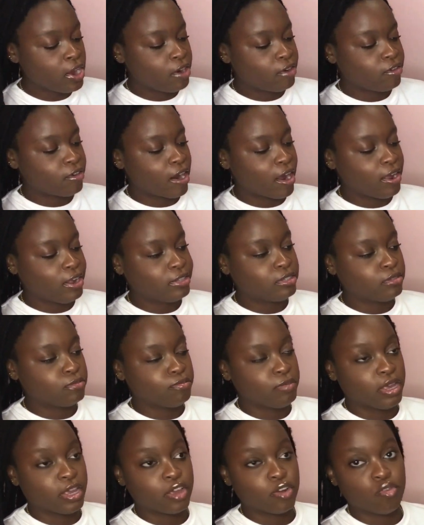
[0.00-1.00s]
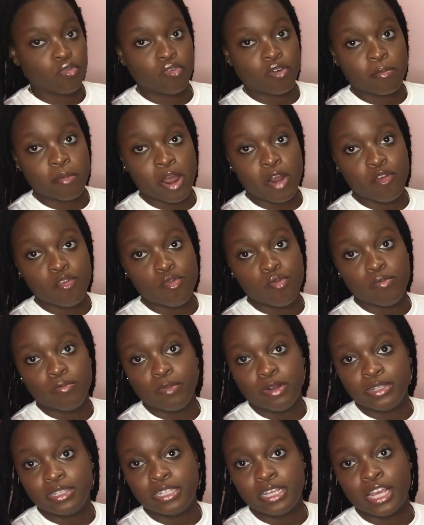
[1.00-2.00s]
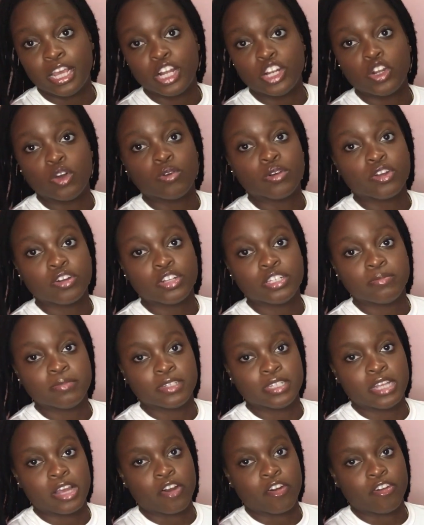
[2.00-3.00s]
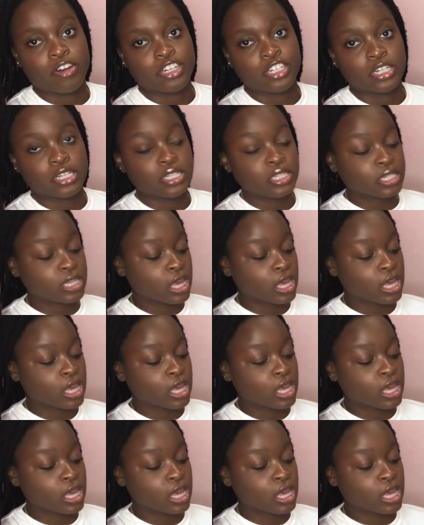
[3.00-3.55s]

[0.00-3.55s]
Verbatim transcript: right making over my room well taking down the Christmas decorations